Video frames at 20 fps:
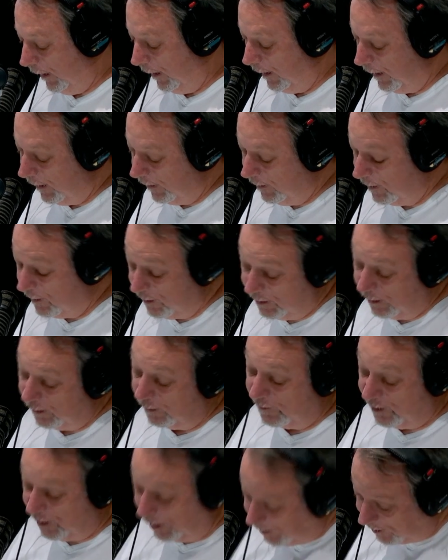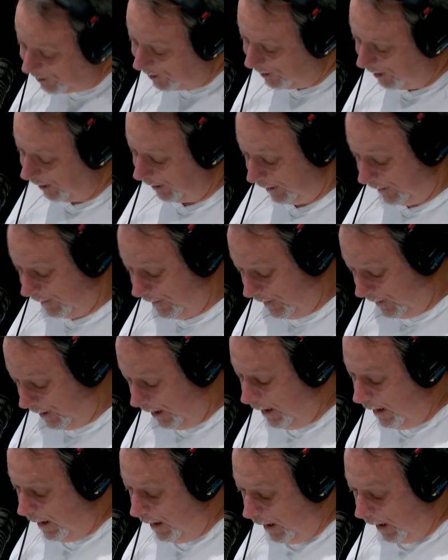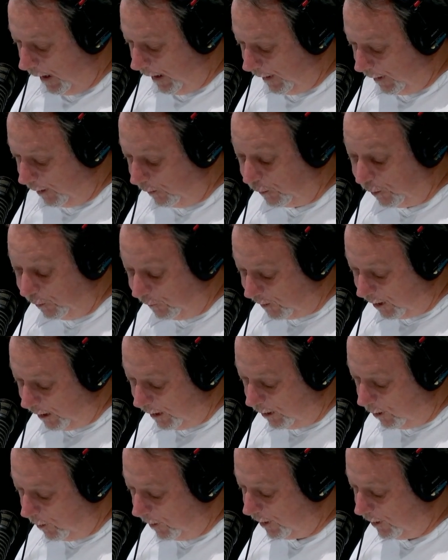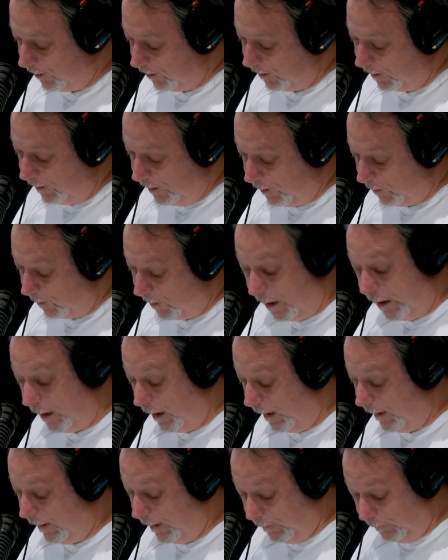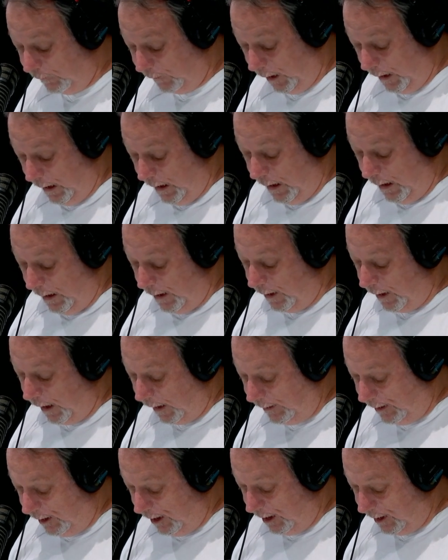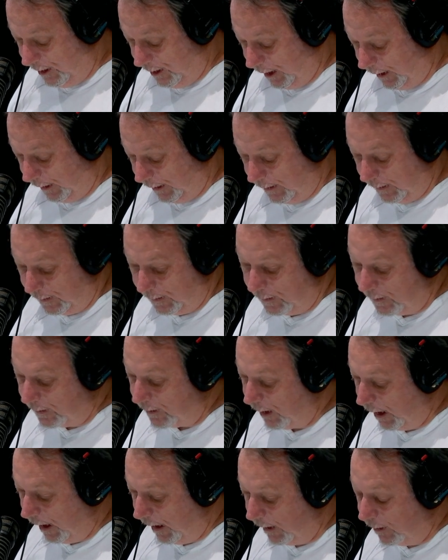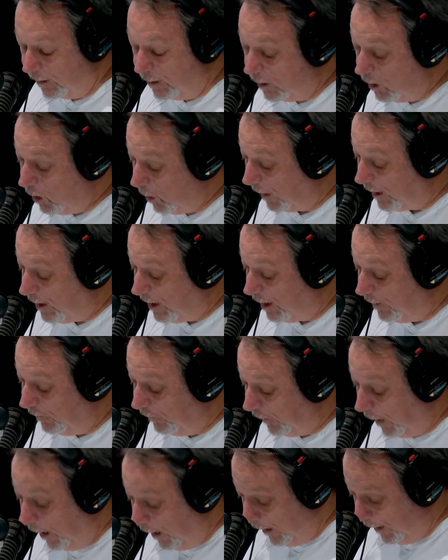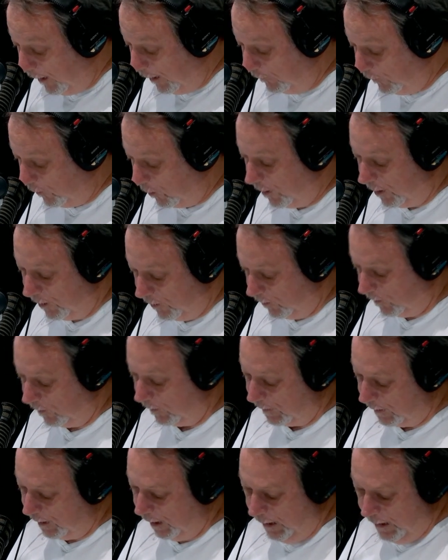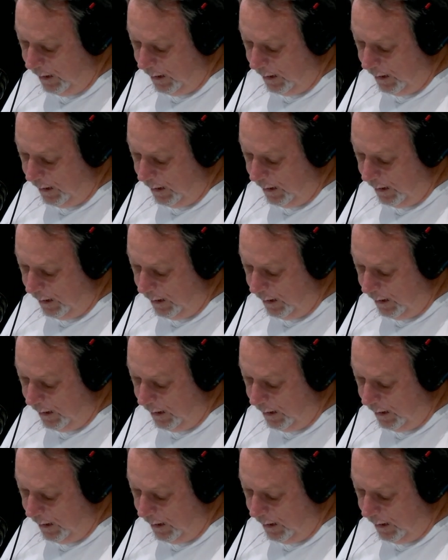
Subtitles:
in that instead of 60 seconds and 15 questions, we have 90 seconds and 25 questions.